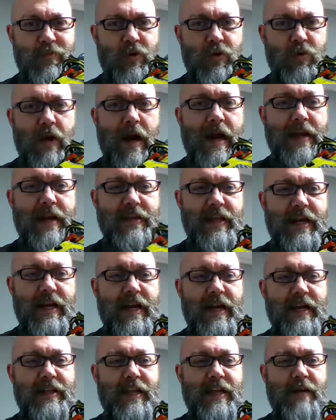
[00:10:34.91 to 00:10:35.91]
ride than I,
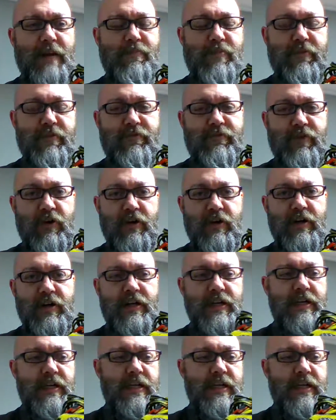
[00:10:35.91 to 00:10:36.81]
than I prefer.